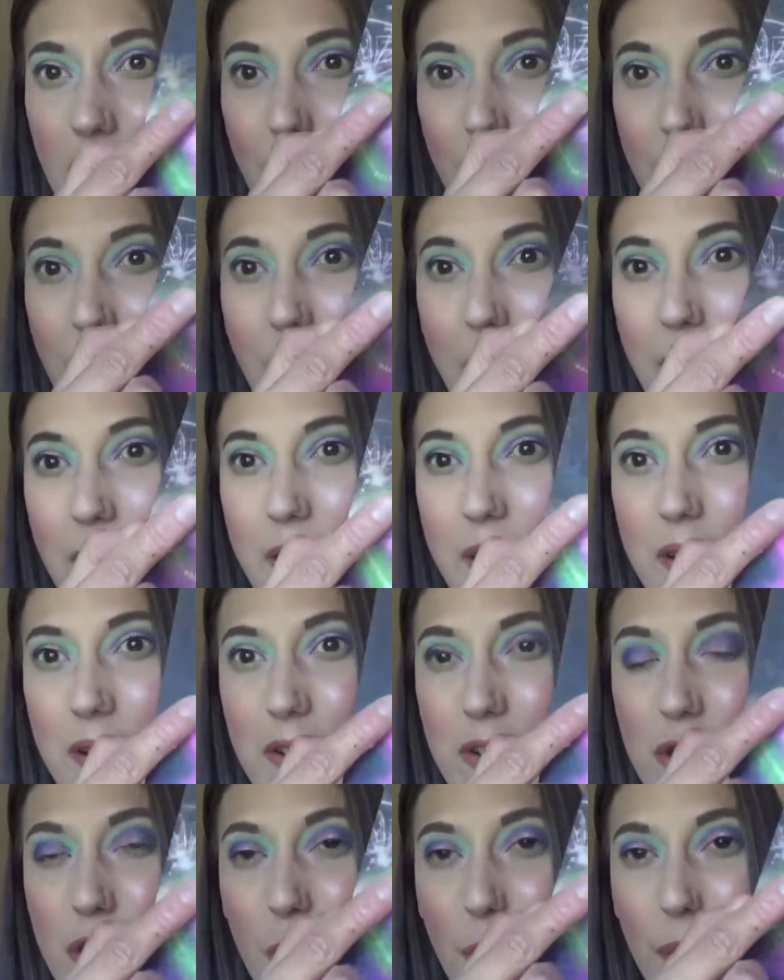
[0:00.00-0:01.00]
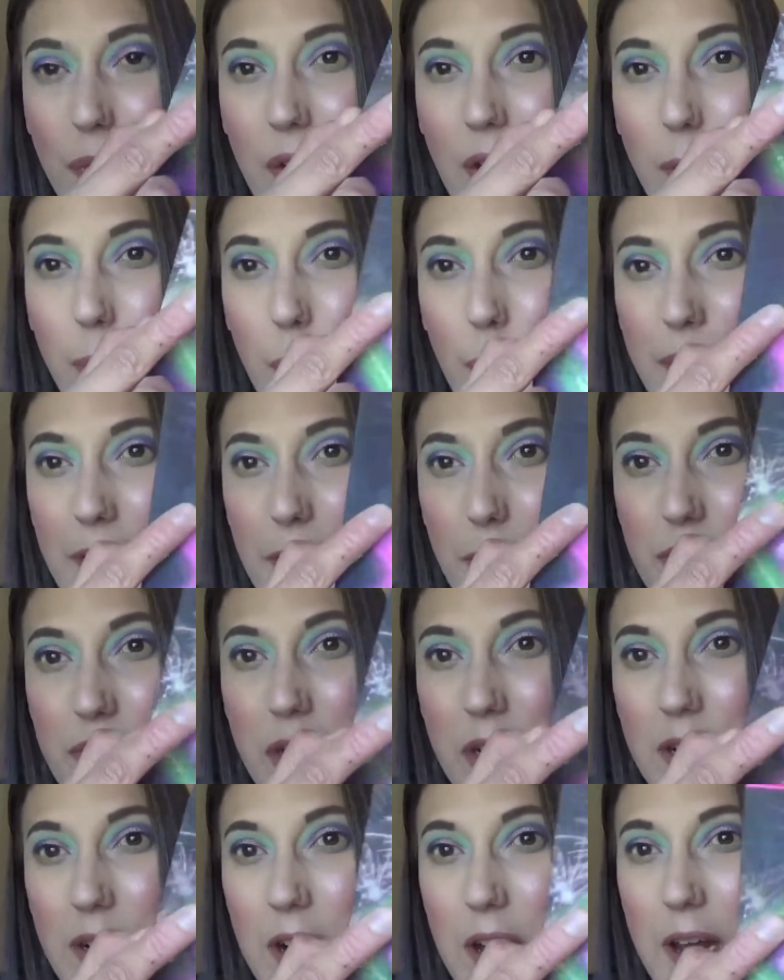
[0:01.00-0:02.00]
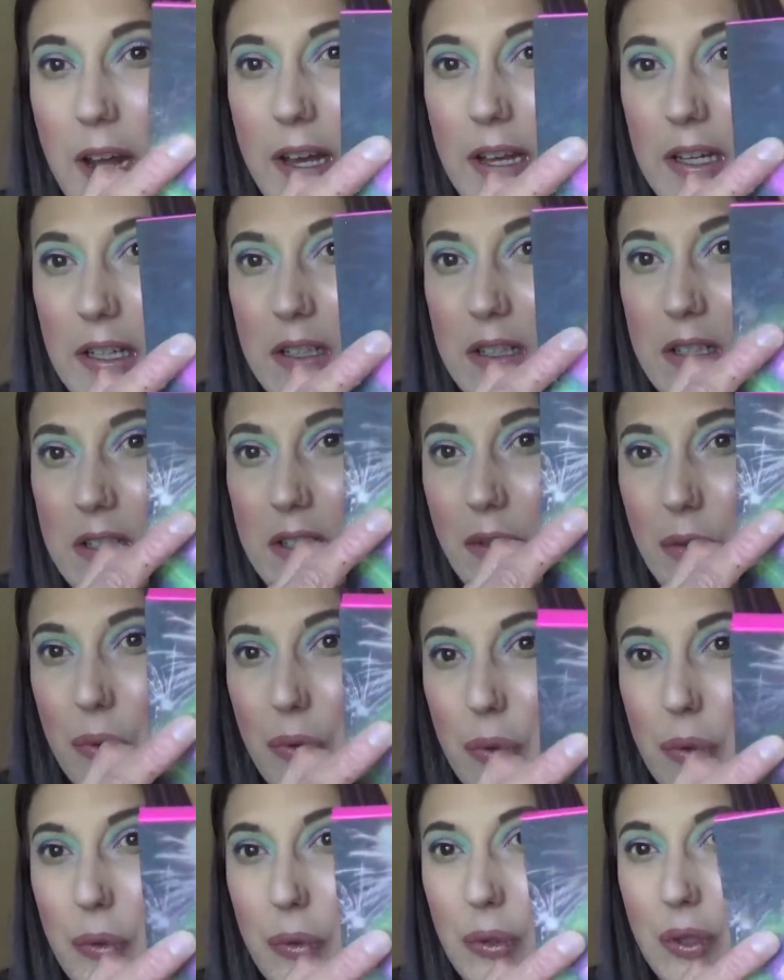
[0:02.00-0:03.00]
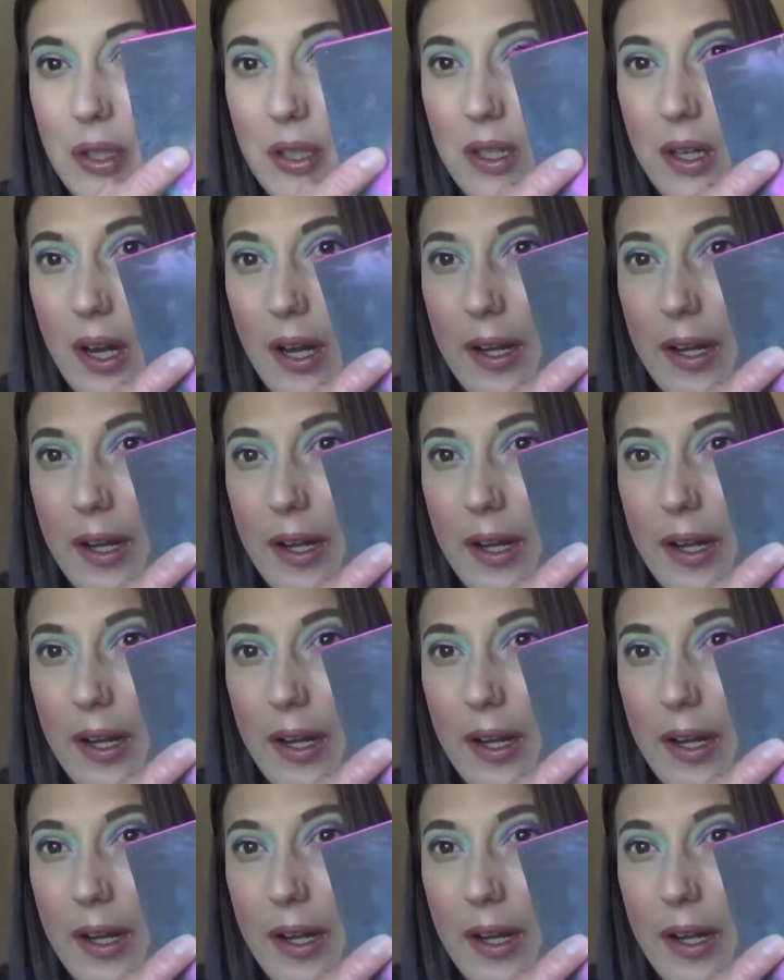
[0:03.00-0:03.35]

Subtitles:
that shows up when you turn it. It's so cool.